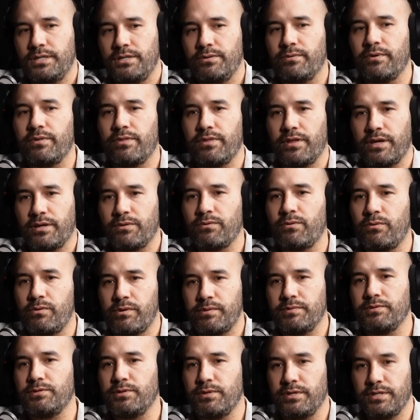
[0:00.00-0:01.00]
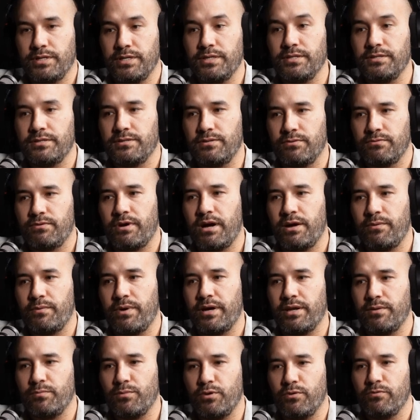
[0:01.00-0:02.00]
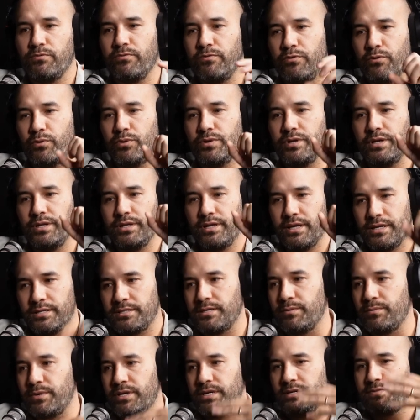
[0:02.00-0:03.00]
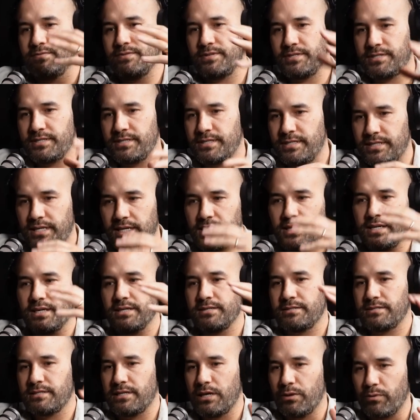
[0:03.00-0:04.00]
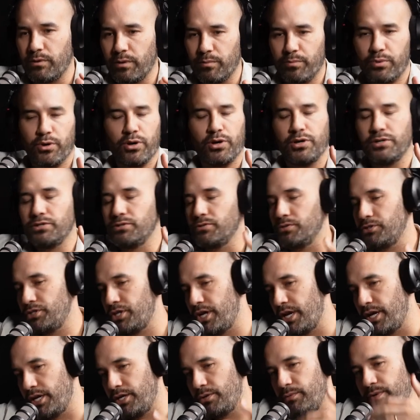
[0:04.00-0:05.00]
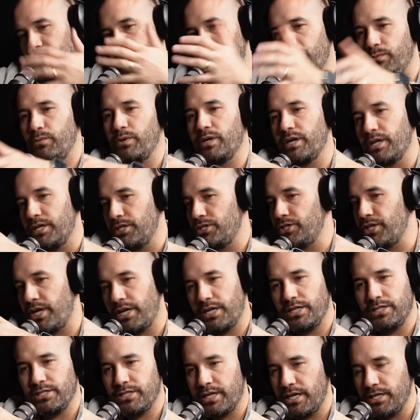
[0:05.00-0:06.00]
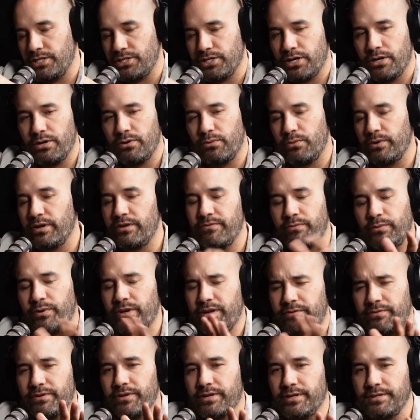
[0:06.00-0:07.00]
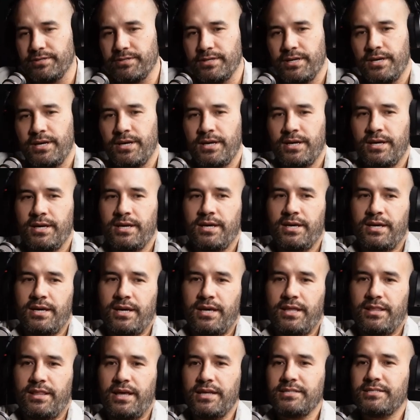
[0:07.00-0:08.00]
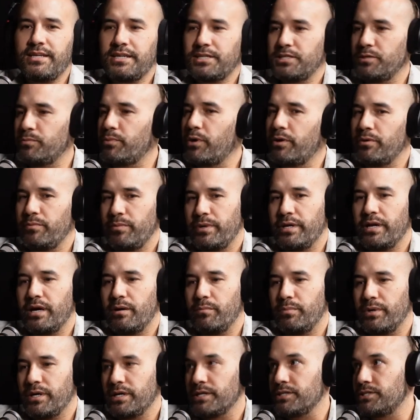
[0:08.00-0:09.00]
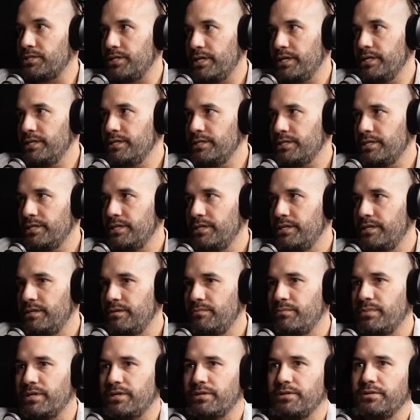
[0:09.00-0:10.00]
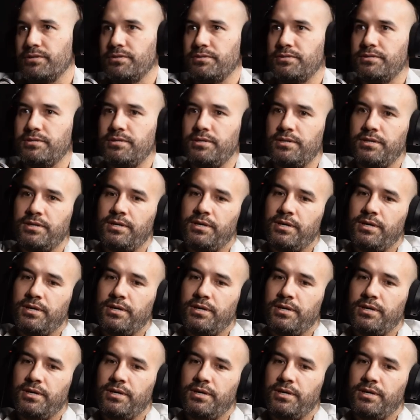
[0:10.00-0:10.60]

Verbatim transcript: we think that what we're doing is the right way to move forward and there's a bit of a steadier, slower approach or change. We, we're going to change agile, whatever, whatever it is. That's actually probably been our biggest challenge because